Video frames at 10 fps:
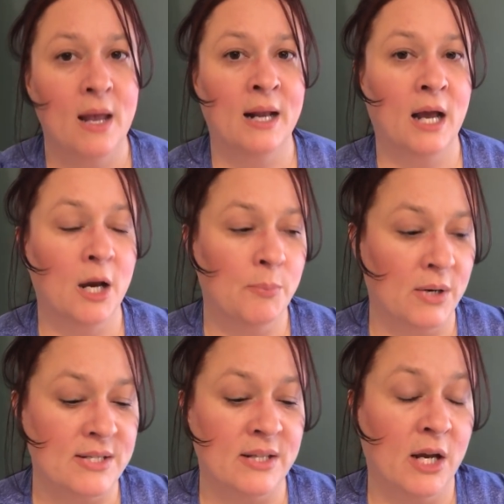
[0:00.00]
and a higher
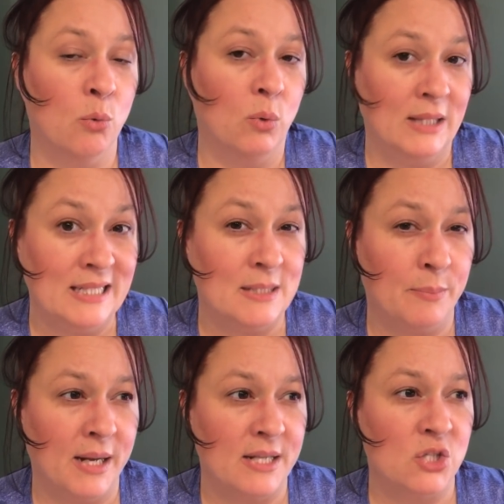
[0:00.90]
price than they are willing to pay.